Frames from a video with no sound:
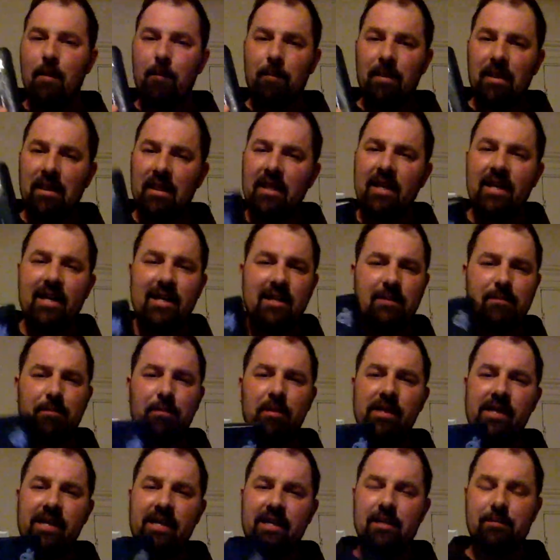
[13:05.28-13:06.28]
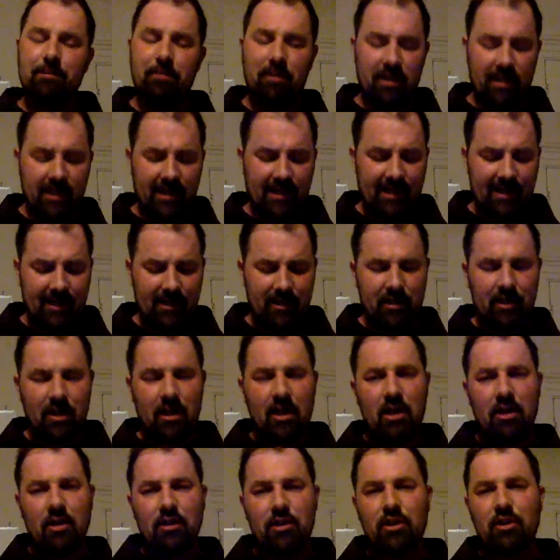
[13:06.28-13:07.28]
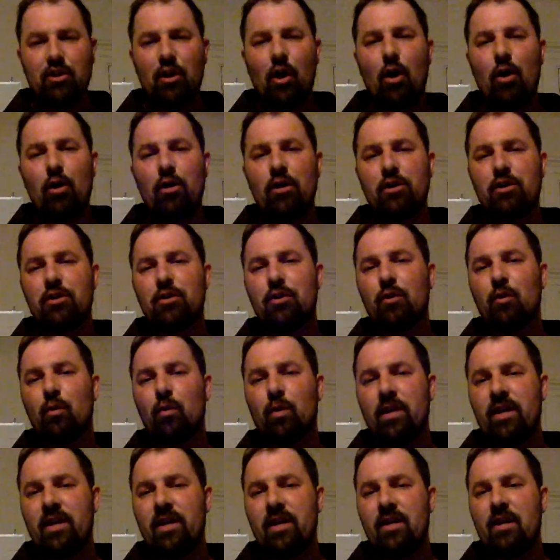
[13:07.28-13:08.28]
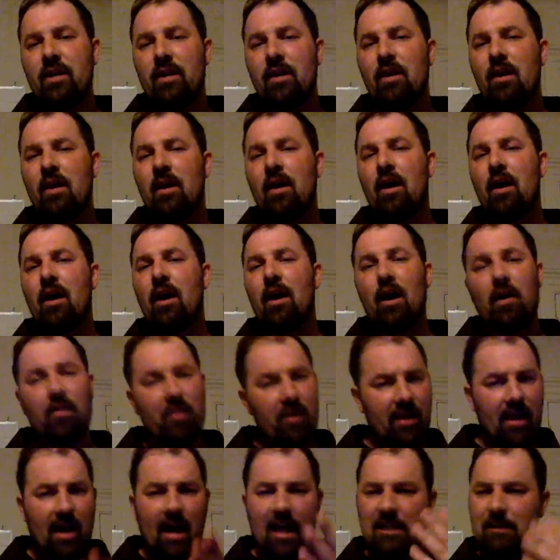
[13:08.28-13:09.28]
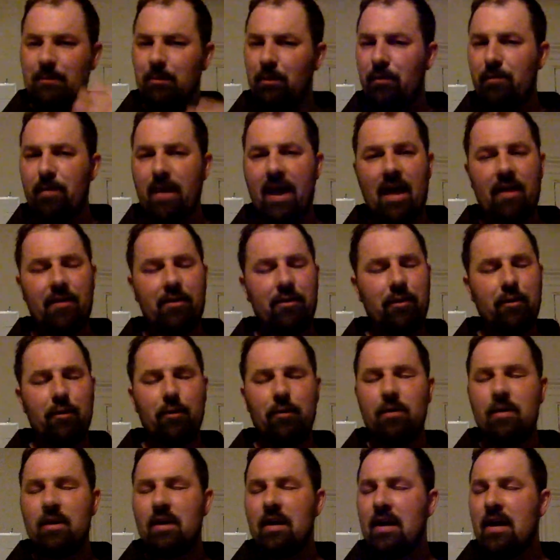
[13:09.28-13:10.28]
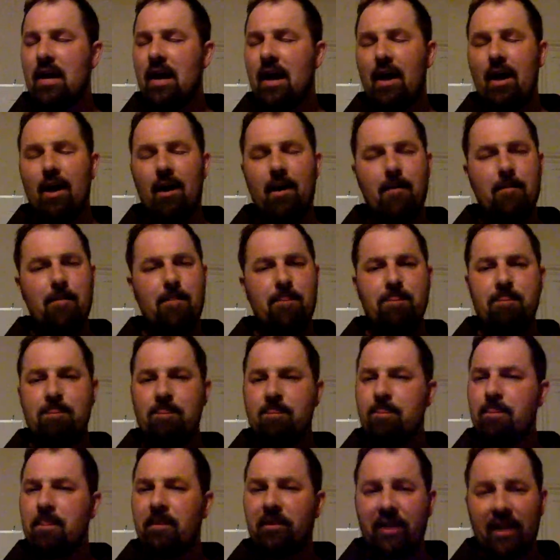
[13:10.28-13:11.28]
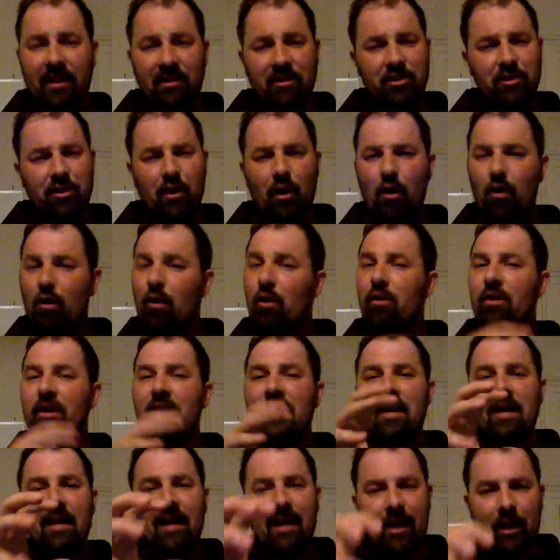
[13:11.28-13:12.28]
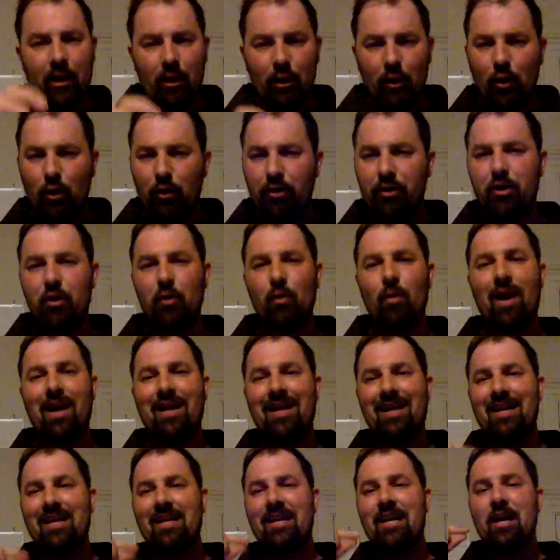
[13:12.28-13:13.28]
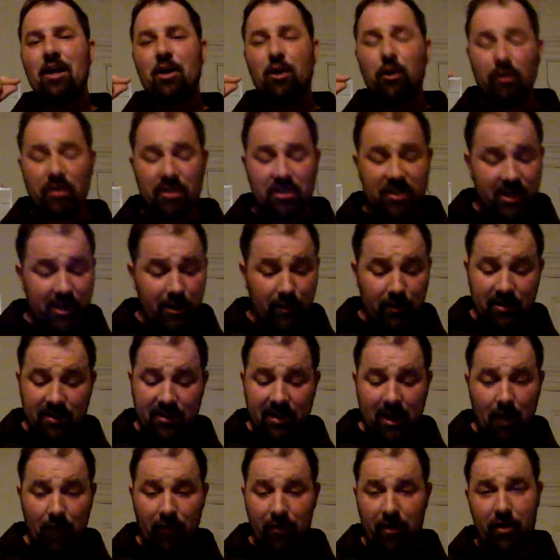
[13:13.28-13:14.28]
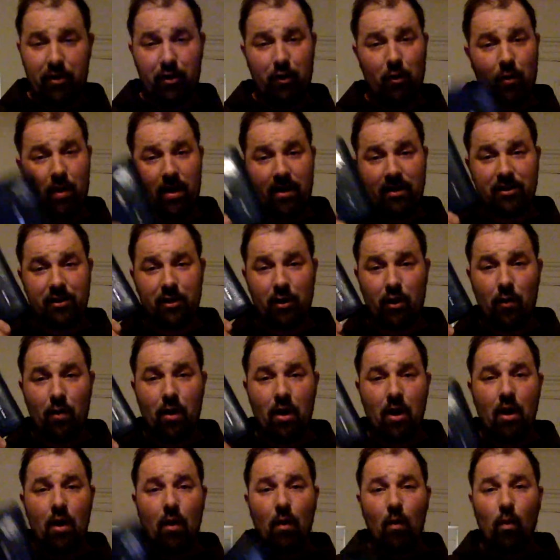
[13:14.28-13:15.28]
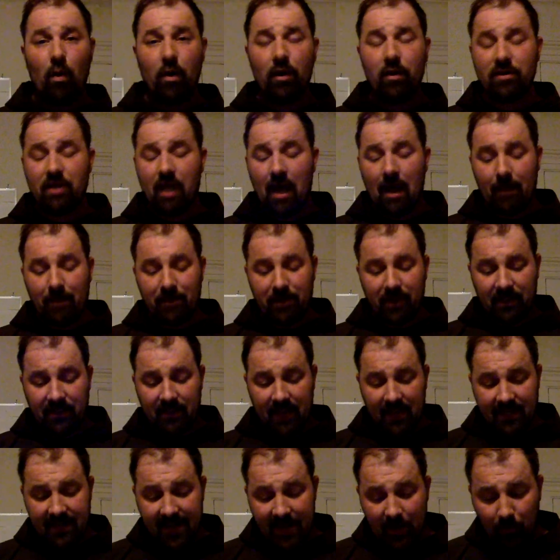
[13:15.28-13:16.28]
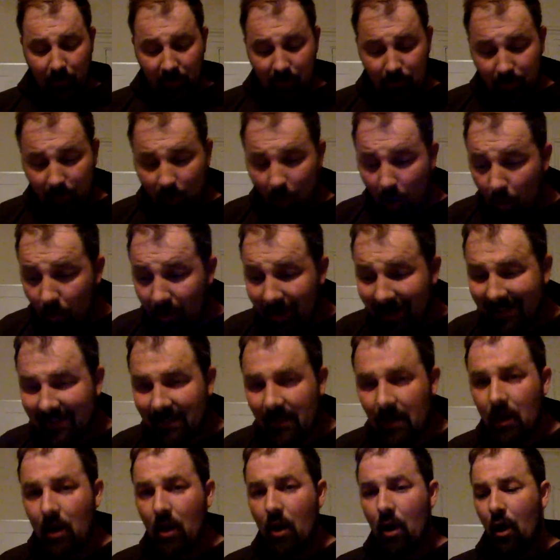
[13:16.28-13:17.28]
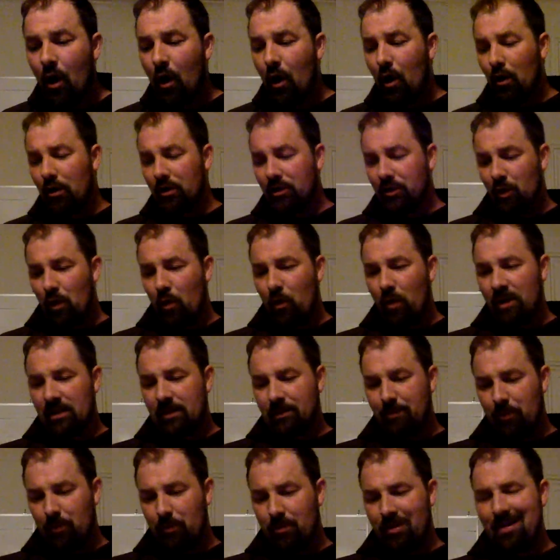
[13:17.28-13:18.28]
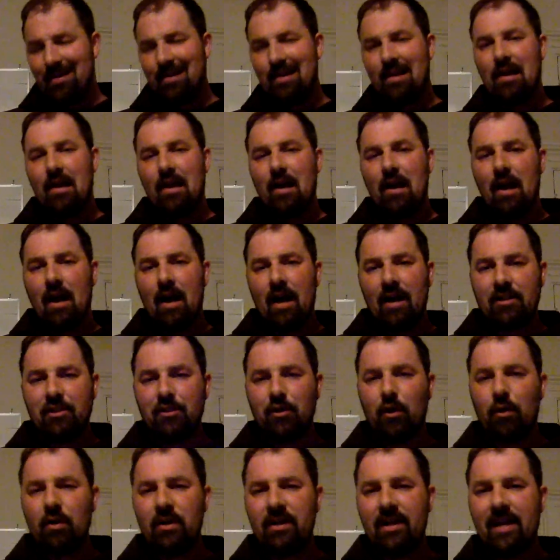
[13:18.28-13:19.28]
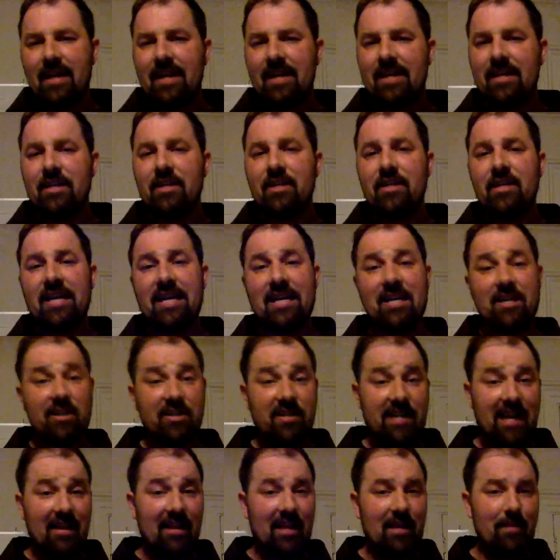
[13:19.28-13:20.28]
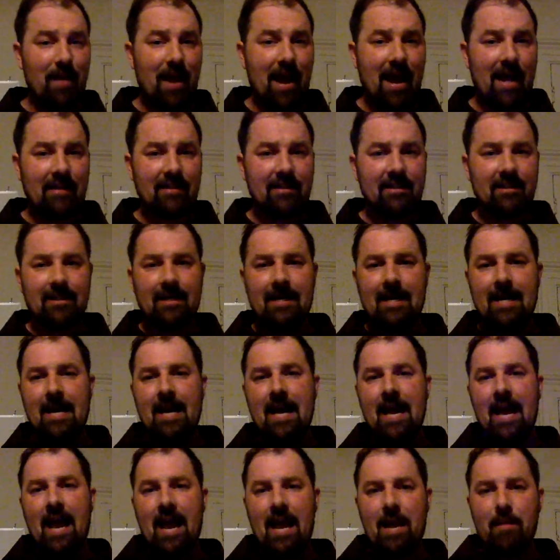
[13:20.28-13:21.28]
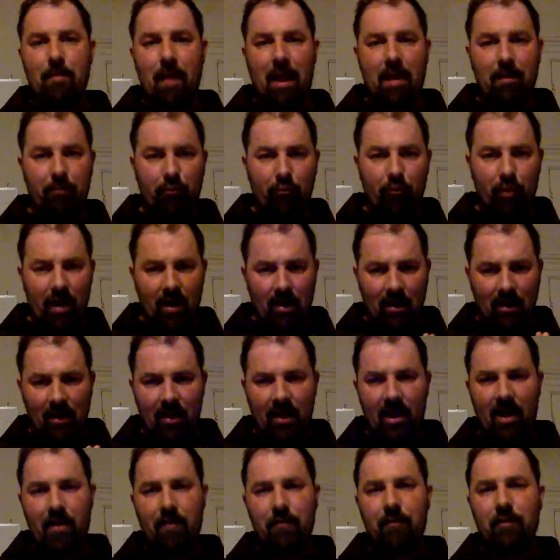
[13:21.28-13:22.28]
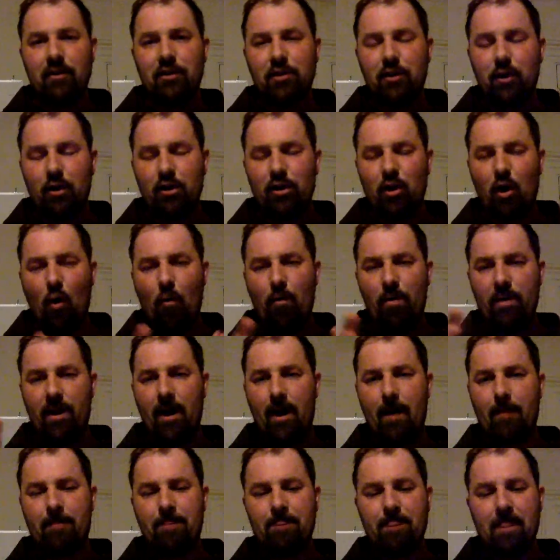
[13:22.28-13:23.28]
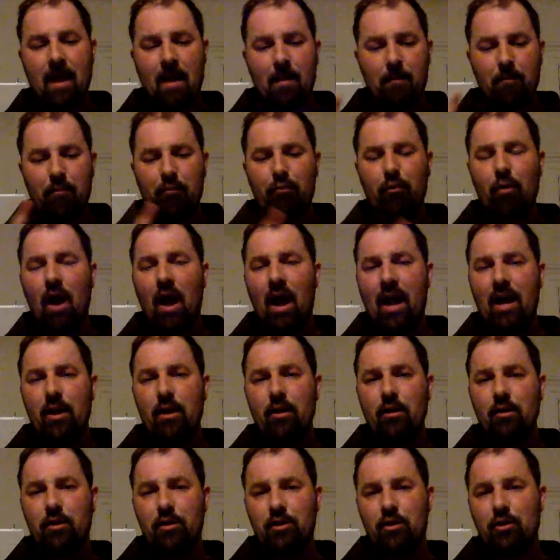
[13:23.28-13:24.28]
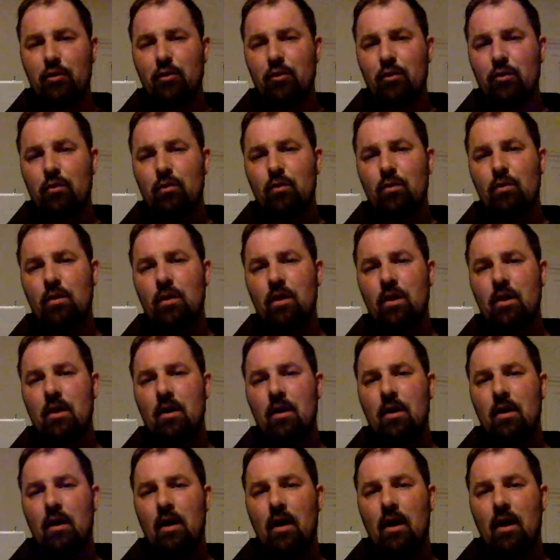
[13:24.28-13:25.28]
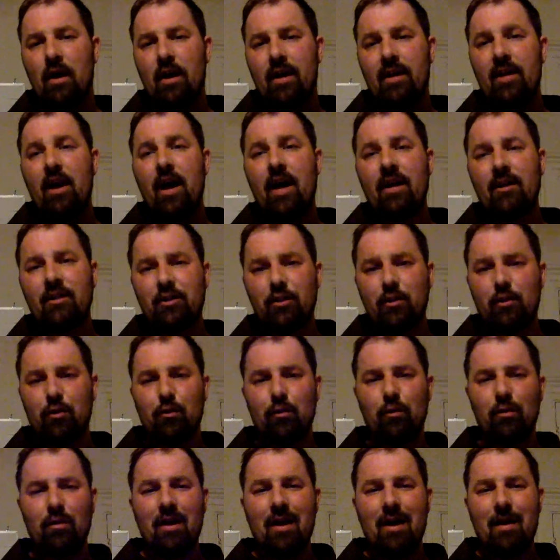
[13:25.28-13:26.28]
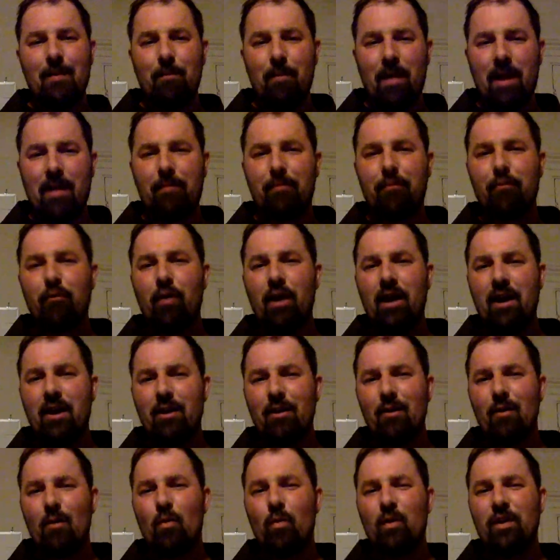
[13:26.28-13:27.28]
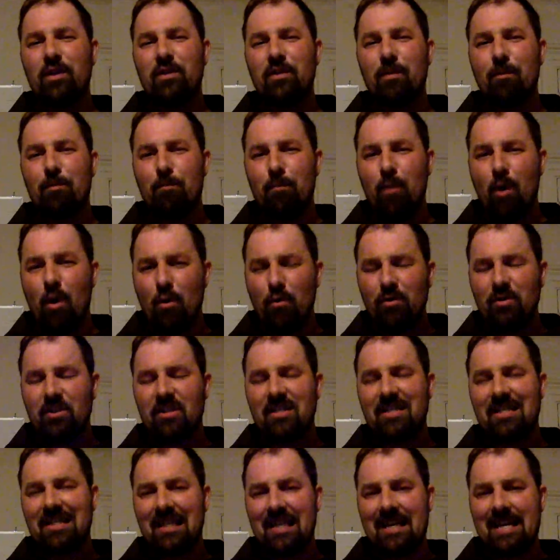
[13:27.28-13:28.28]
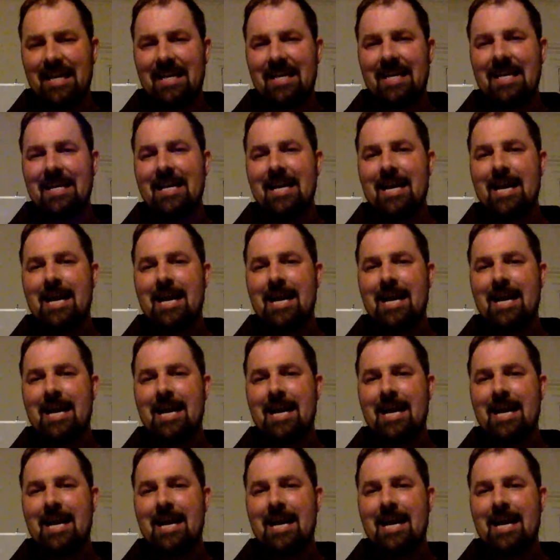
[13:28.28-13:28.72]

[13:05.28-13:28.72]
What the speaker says: Please, please, please start to read the Gospel of Matthew. Chances are it'll hook you right in. You'll see yourself in a new way. So one of those objects I take with me always. Also at West Point, I started to get into daily Mass, and my prayer life started to open up. Prior to in high school, my prayer was mostly